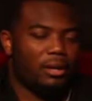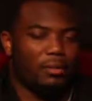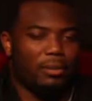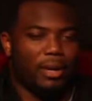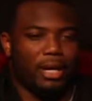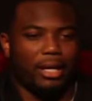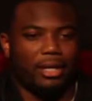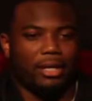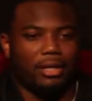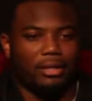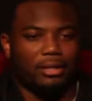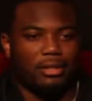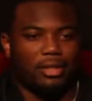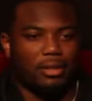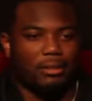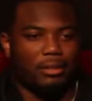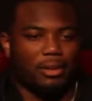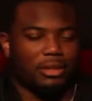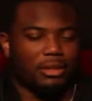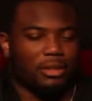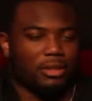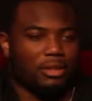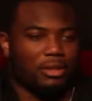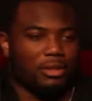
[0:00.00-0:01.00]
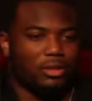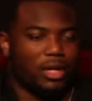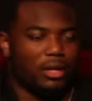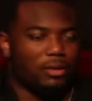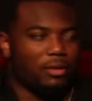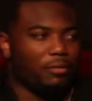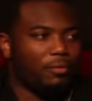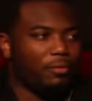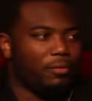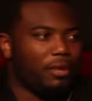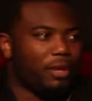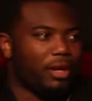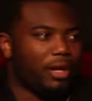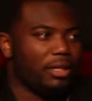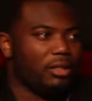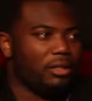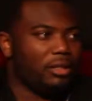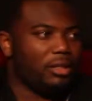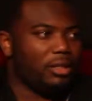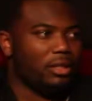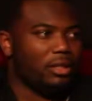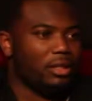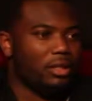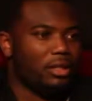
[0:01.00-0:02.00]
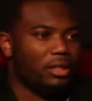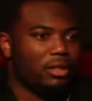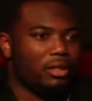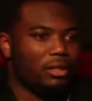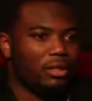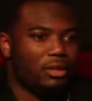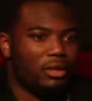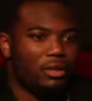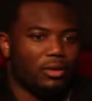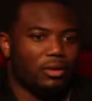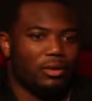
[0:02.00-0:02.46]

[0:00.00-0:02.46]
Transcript: making the team as an undrafted free agent, and then